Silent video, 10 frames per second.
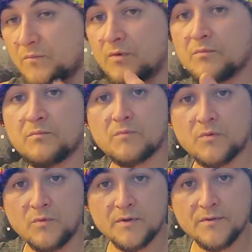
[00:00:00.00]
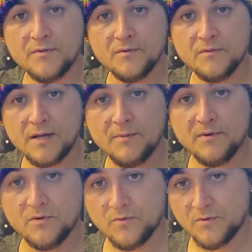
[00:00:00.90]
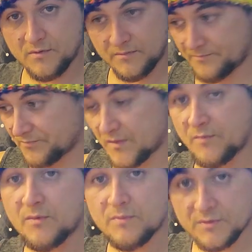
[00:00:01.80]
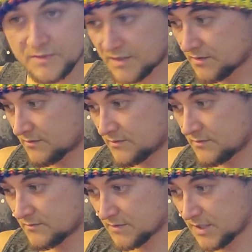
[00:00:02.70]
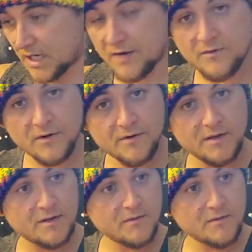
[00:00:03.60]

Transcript: We're going through Capricorn. And we're pushing to Chiron.